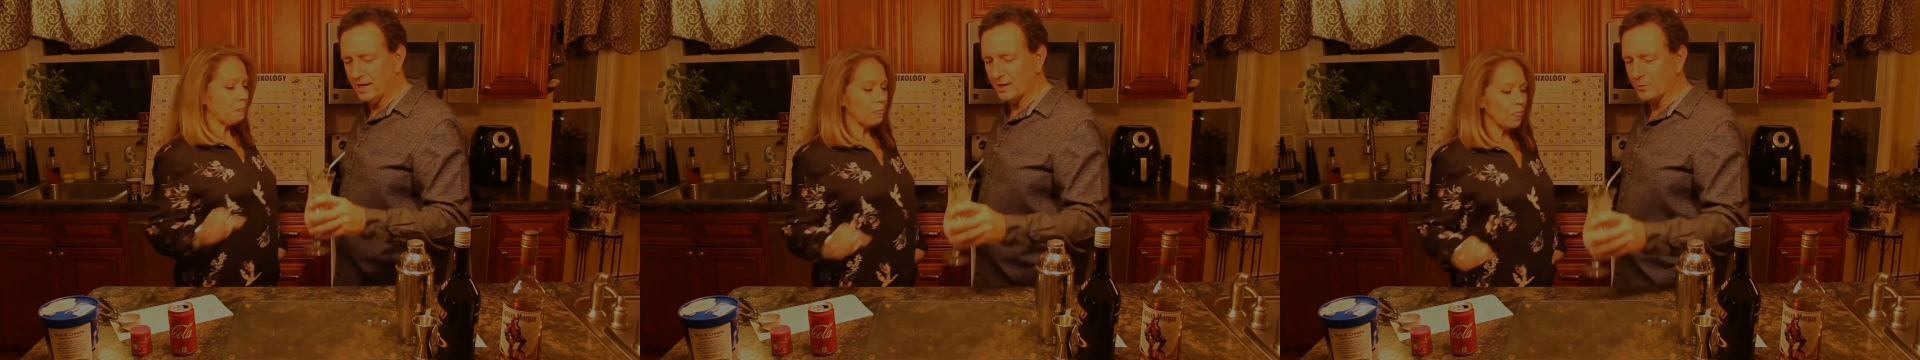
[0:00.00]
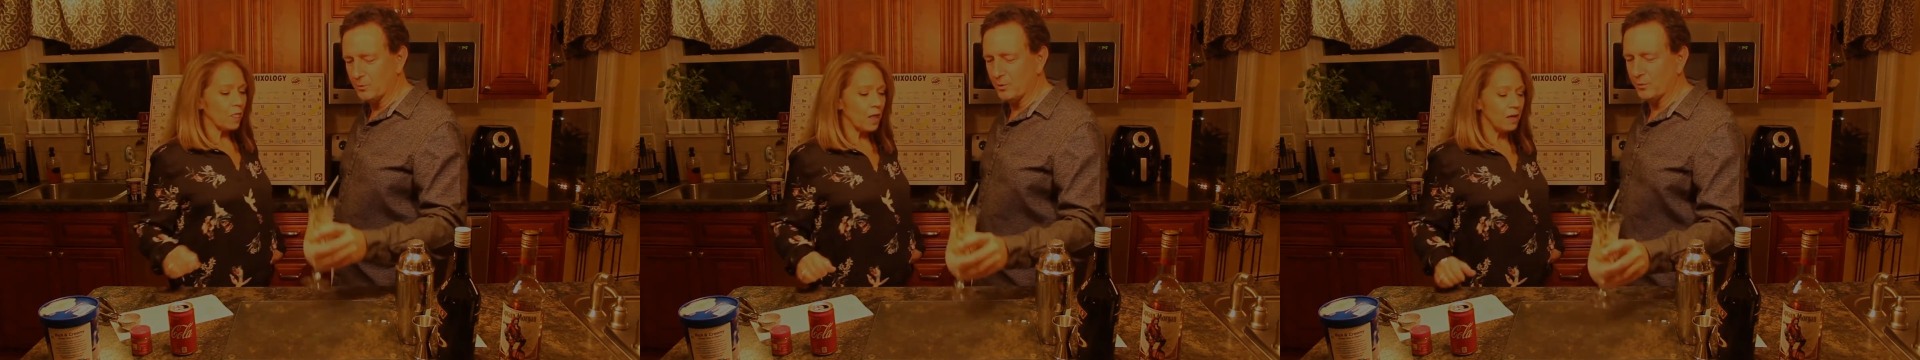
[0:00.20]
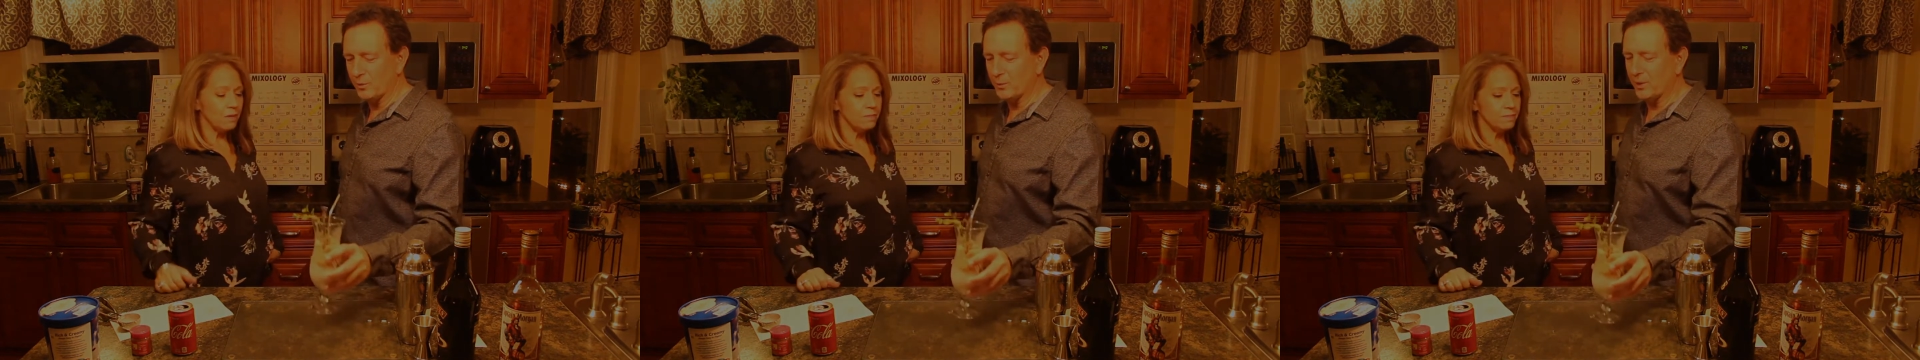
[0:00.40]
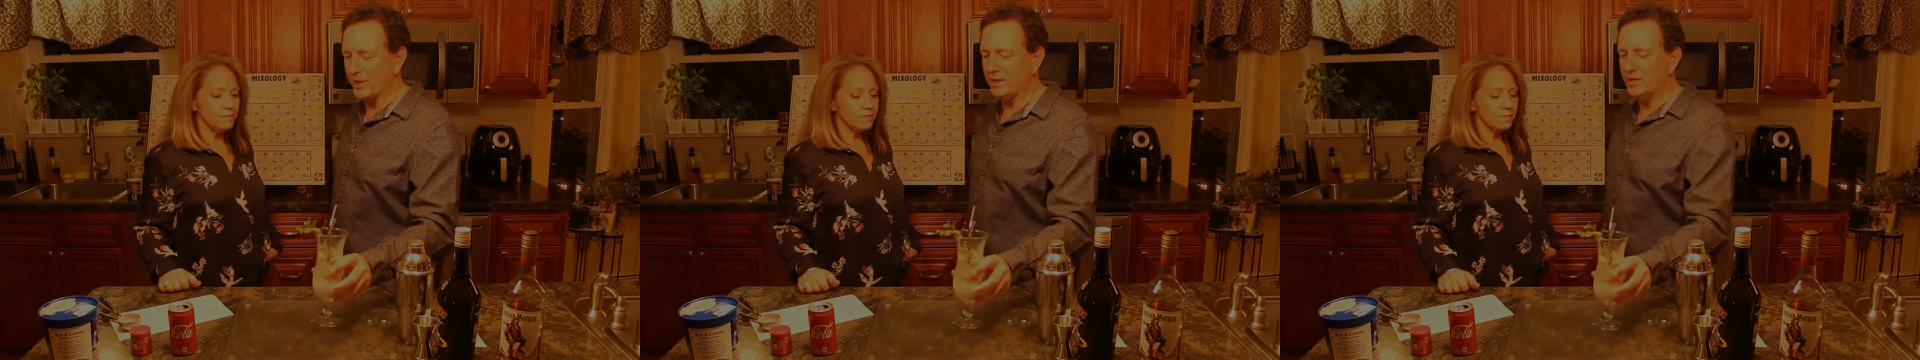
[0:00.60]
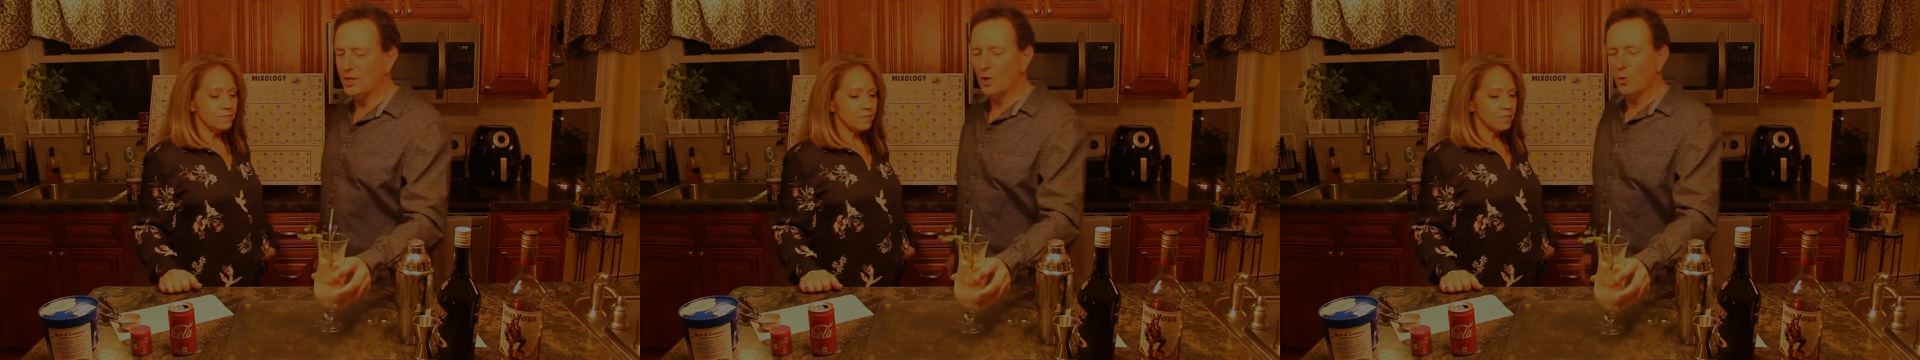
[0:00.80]
Speaker 1: like when we
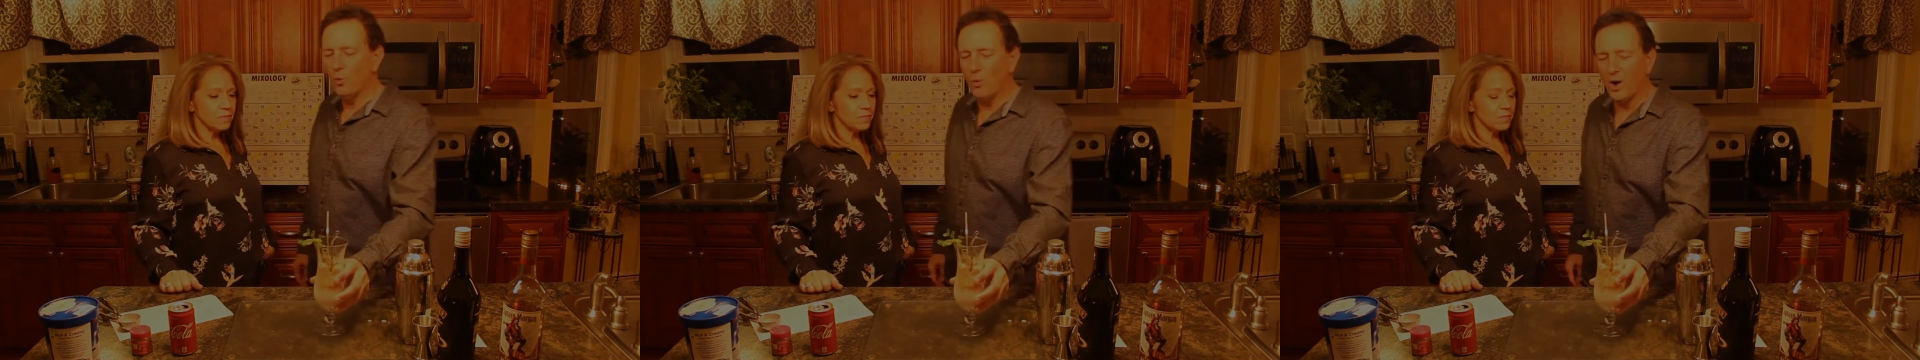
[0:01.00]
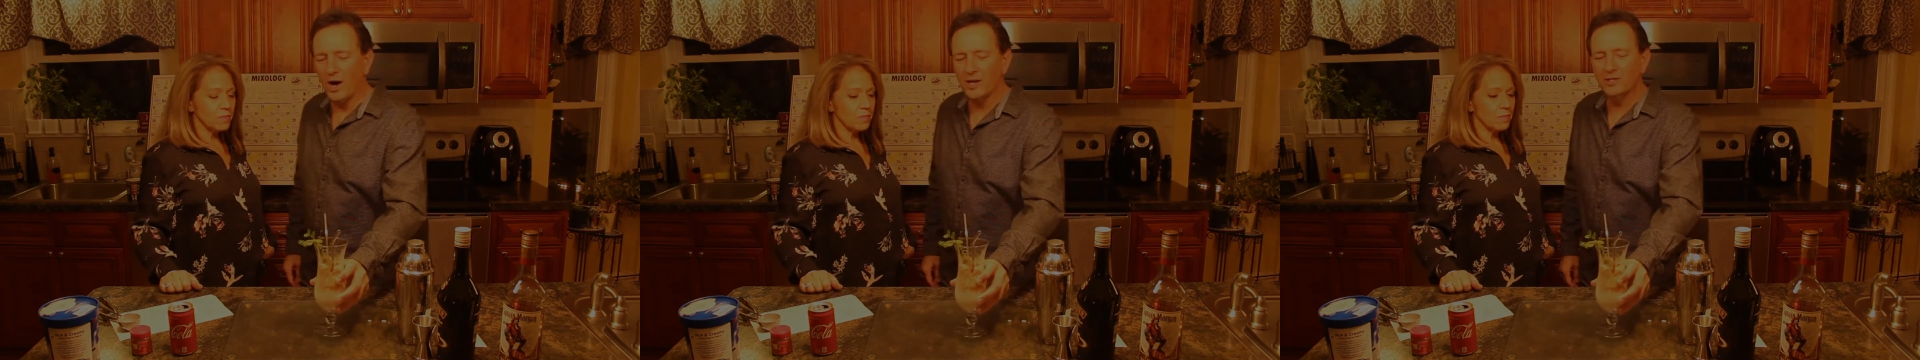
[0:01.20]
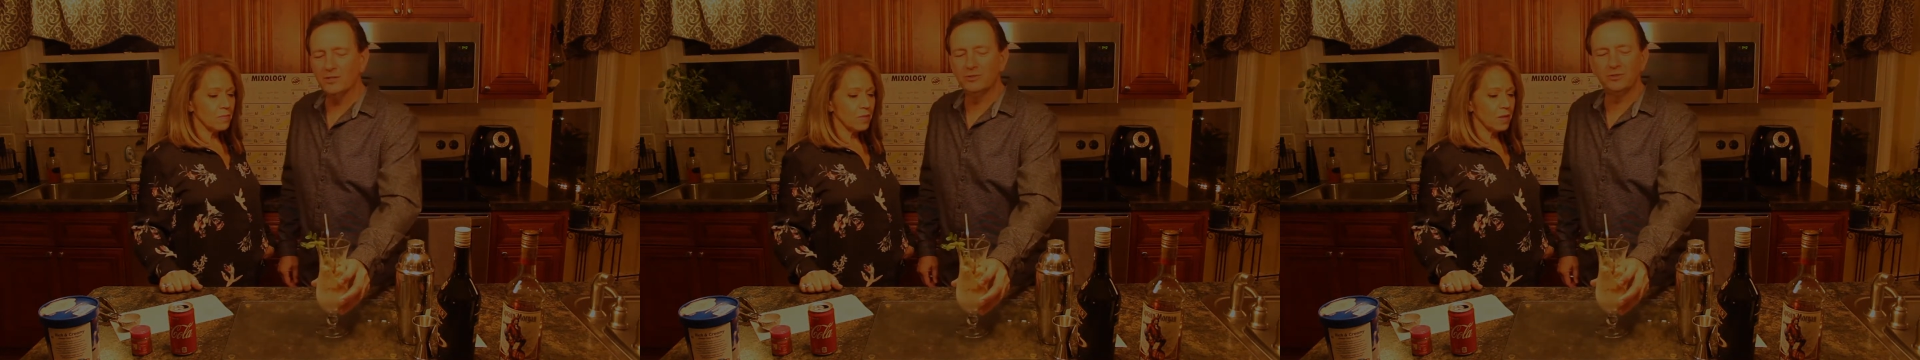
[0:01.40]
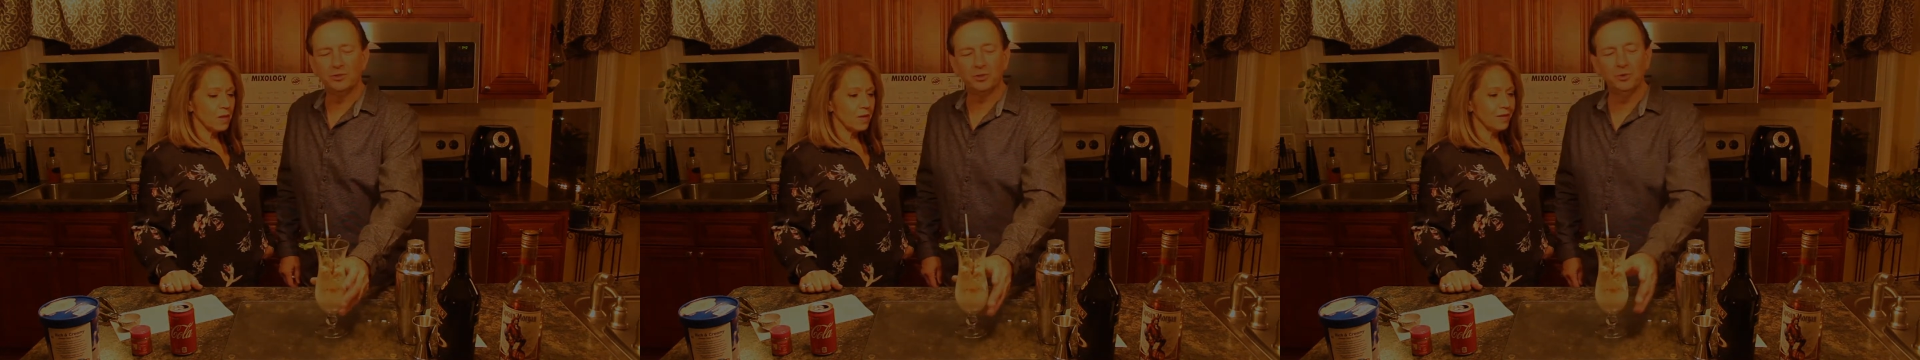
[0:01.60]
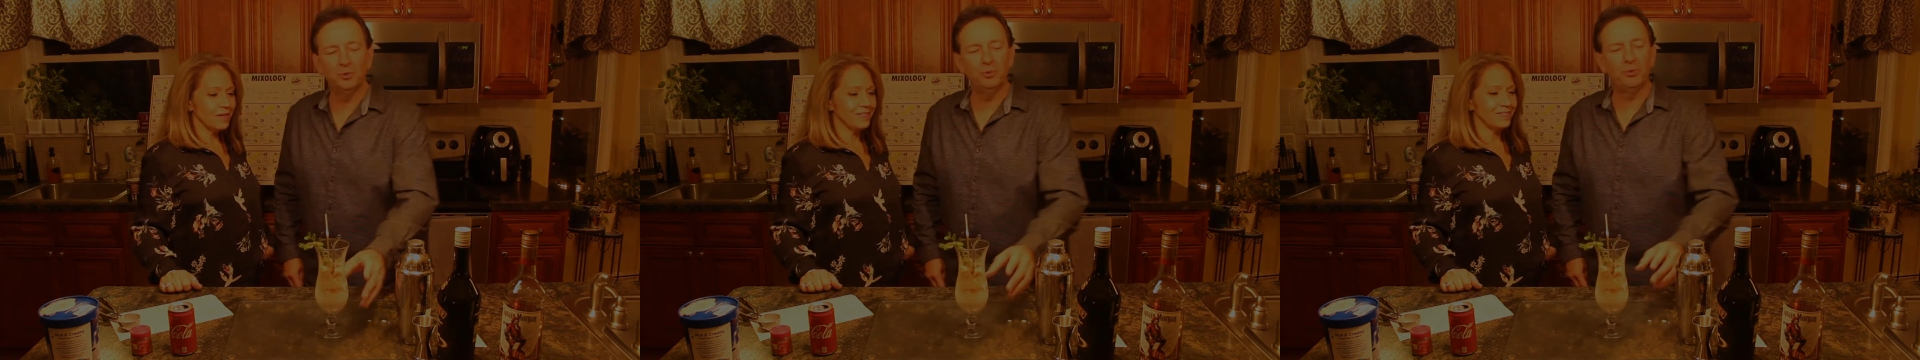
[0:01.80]
went one,
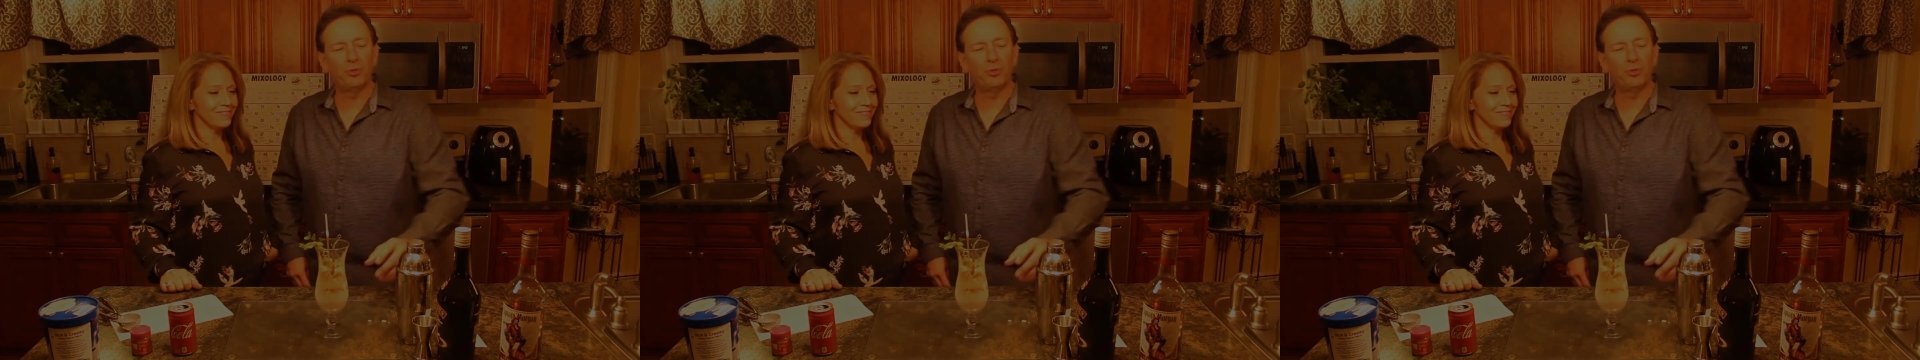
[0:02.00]
two,